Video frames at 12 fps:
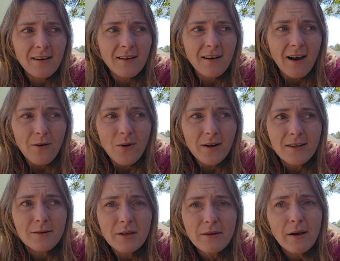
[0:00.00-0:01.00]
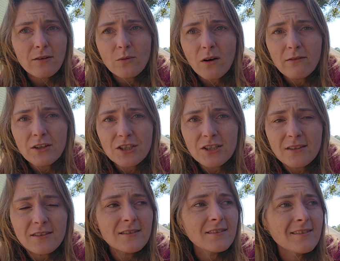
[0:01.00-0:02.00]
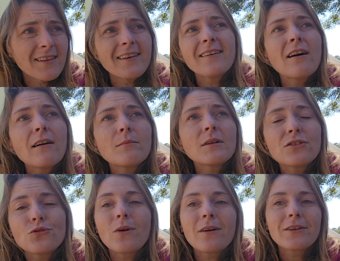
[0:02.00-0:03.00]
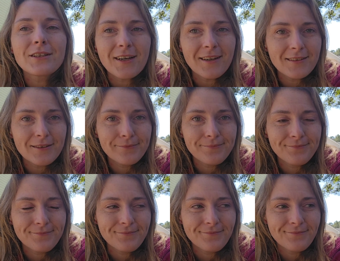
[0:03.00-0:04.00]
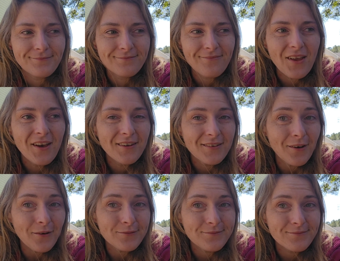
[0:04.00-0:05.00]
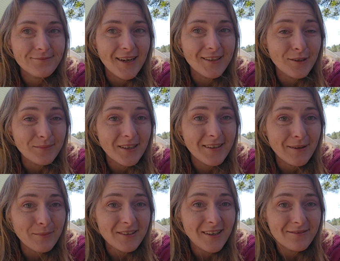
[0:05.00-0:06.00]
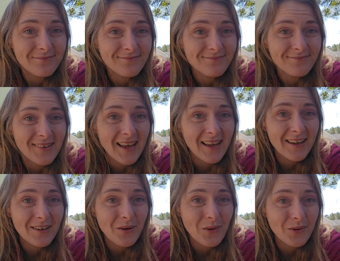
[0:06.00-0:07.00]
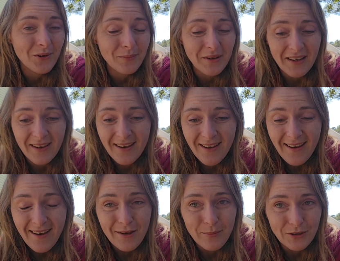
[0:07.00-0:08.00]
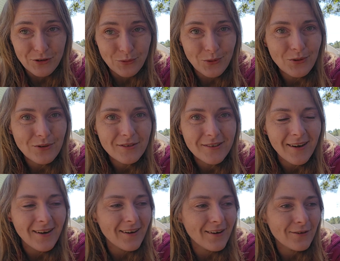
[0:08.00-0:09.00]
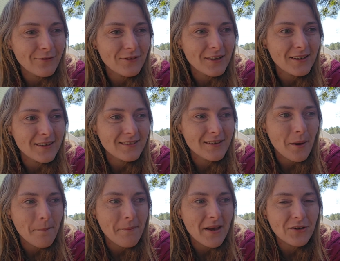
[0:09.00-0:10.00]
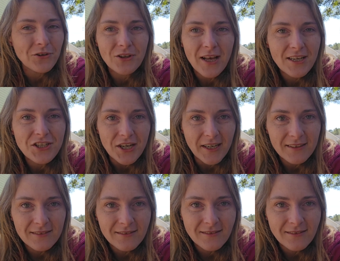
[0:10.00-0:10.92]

I wanted to be about 12 inches. They come in 12-inch heights. So I jumped on Amazon and ordered me a bunch of rolls of this metal edging